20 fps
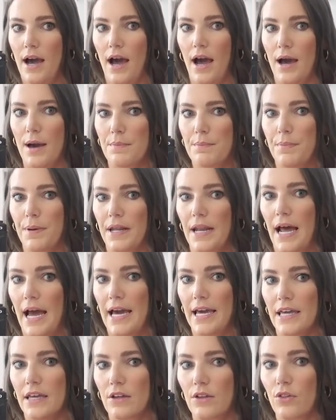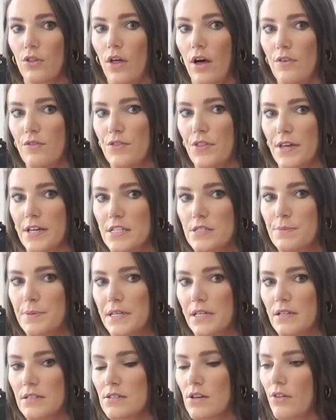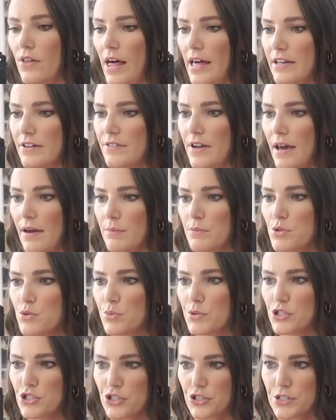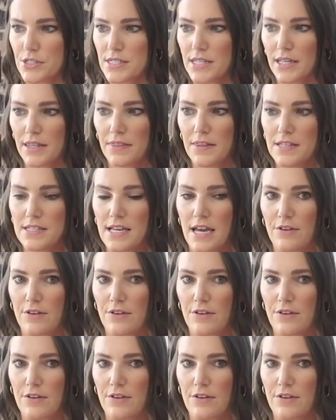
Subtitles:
But I love this because a lot of times with shirts like this,